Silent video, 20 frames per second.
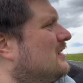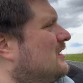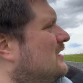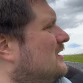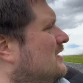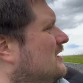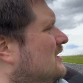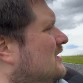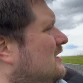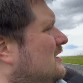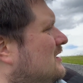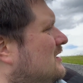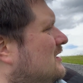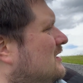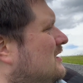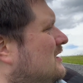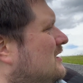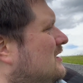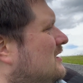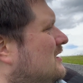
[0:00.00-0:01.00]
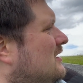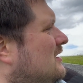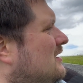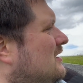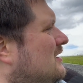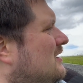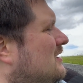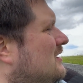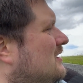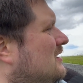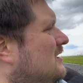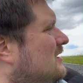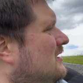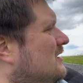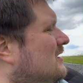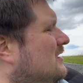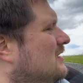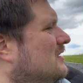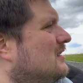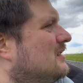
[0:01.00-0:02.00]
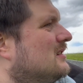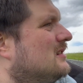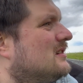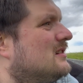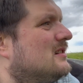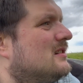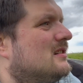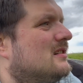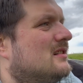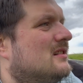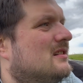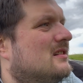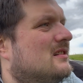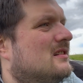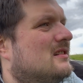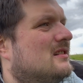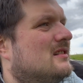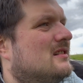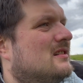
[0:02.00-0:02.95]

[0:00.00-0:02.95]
Nobody speaks.